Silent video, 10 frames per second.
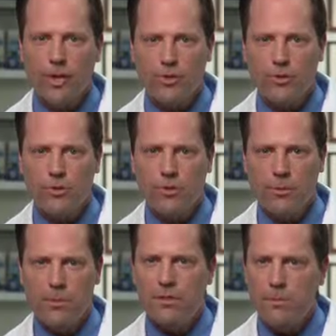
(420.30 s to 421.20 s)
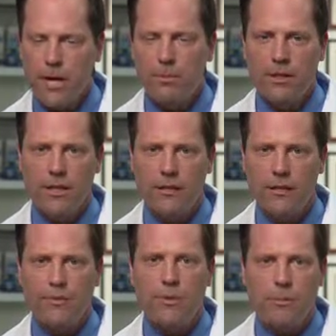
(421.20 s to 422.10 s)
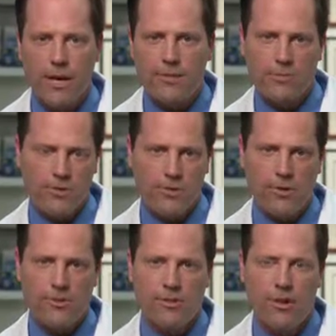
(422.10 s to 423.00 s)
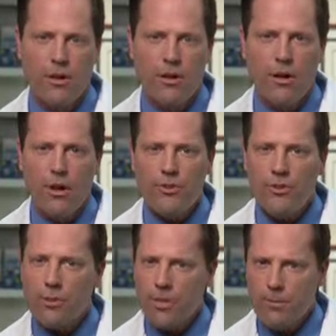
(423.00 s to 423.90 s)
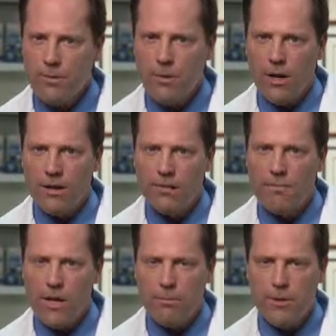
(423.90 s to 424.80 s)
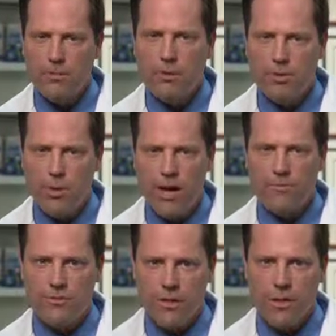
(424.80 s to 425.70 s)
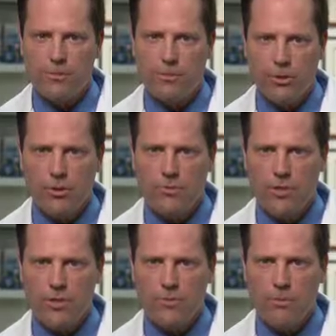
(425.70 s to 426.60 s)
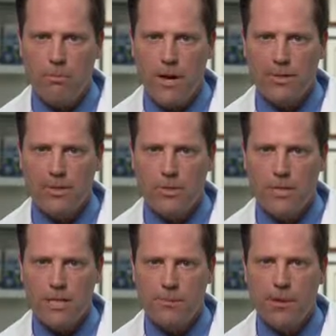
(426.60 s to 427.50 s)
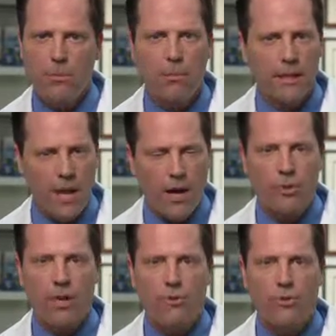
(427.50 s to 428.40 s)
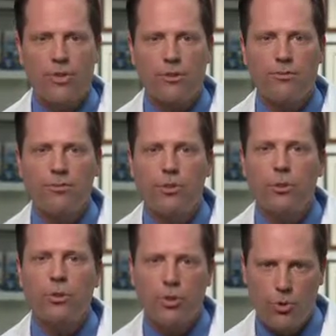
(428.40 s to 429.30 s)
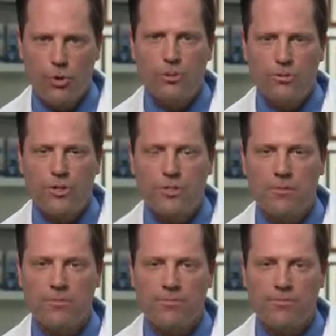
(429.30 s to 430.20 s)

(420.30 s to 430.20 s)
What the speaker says: laser treatments may be needed for the best results. Also, keep in mind that people who have developed blurred vision from macular edema may not recover their full normal vision.